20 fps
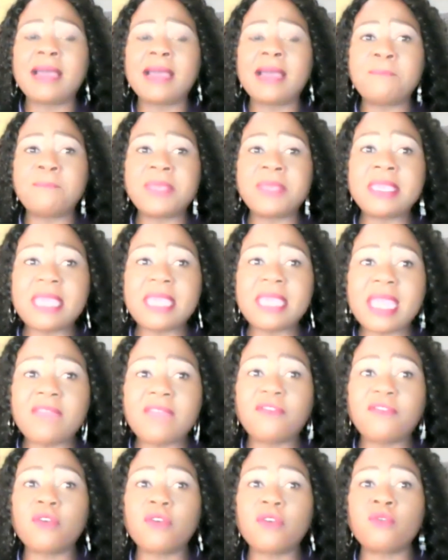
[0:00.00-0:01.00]
PF
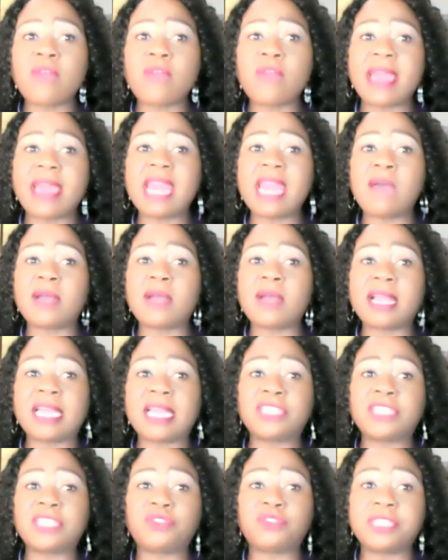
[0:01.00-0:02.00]
run our
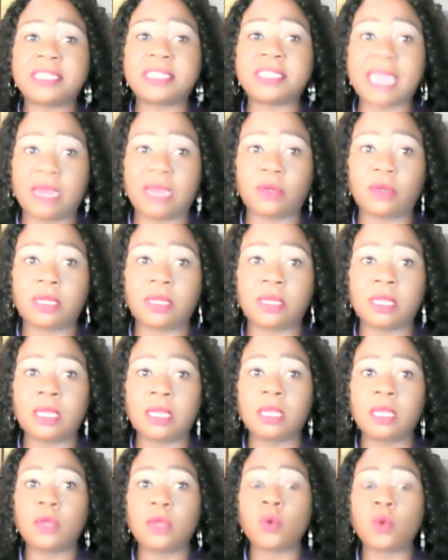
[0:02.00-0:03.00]
country down.
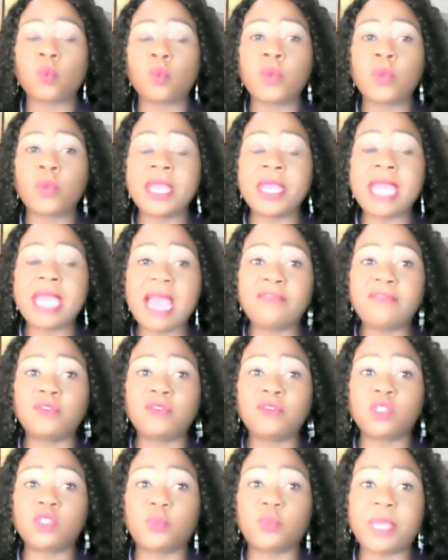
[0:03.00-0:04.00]
We have
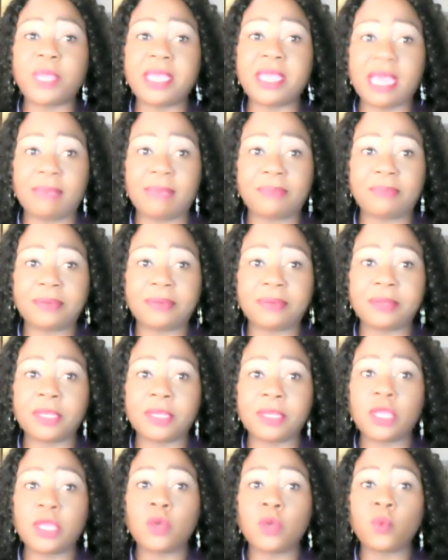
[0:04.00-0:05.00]
to speak up.
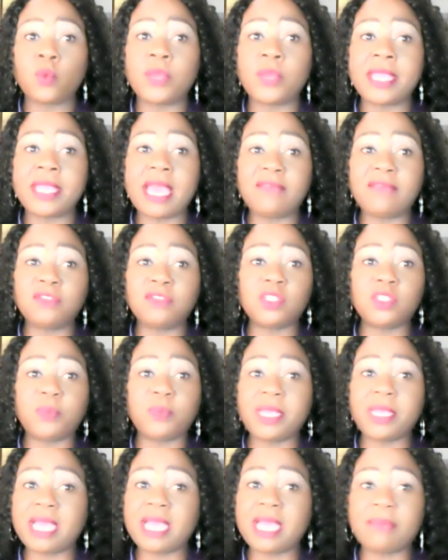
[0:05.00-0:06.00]
We have to
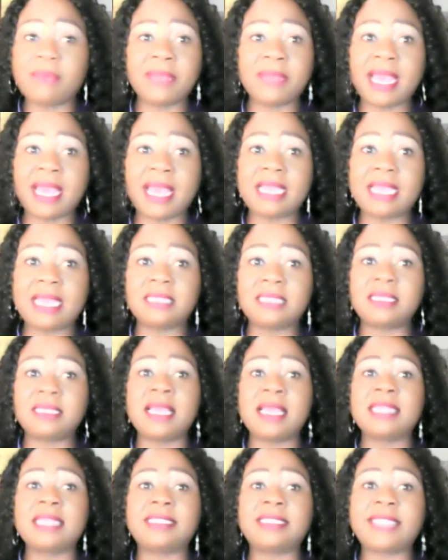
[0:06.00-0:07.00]
speak up, guys.
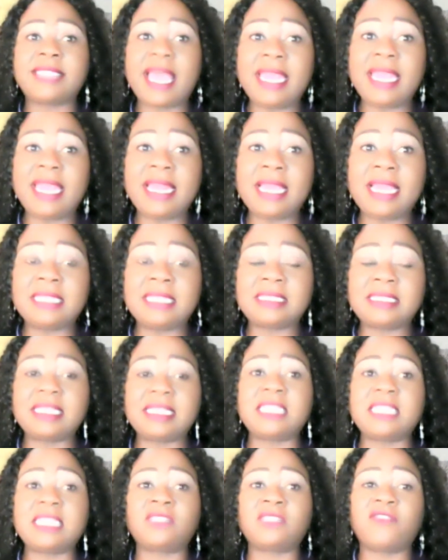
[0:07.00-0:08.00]
Silence
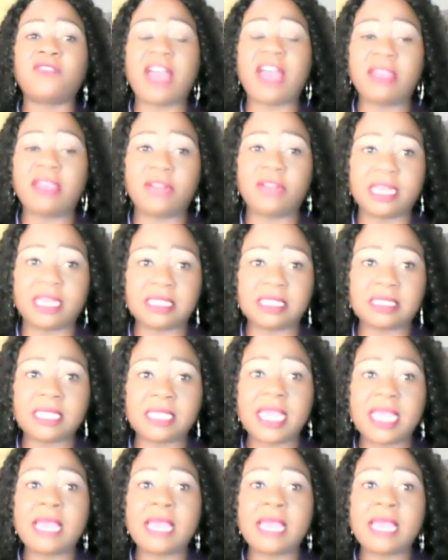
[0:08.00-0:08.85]
is violence.